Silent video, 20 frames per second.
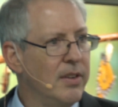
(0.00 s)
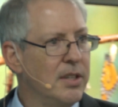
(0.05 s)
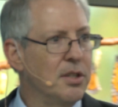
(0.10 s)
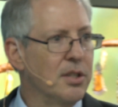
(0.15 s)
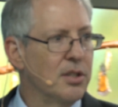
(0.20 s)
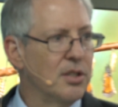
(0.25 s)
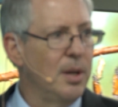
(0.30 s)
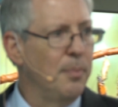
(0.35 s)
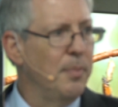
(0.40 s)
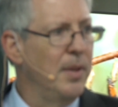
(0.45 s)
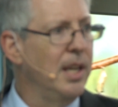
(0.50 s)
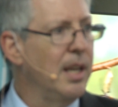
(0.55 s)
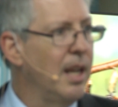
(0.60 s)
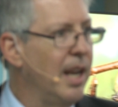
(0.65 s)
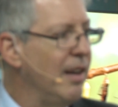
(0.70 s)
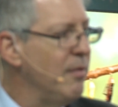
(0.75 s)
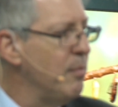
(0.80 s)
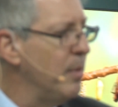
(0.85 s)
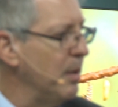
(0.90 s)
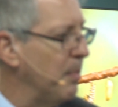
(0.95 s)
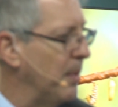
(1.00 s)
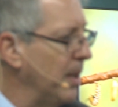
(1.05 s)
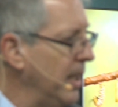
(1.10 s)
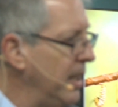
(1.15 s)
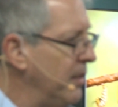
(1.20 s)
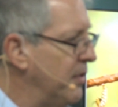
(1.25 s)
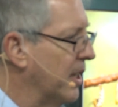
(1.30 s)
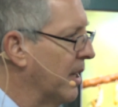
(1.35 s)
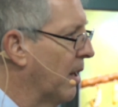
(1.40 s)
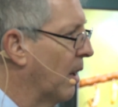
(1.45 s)
vision, something that everybody
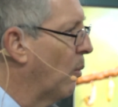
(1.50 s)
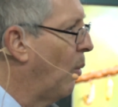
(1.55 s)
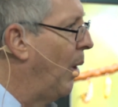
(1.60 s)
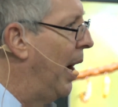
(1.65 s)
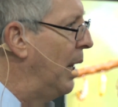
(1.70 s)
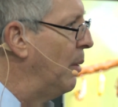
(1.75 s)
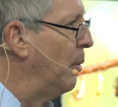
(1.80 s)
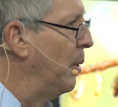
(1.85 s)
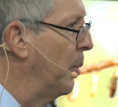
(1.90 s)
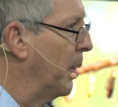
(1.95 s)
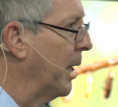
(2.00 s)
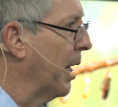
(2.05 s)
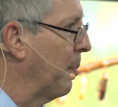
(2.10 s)
believes in on why we will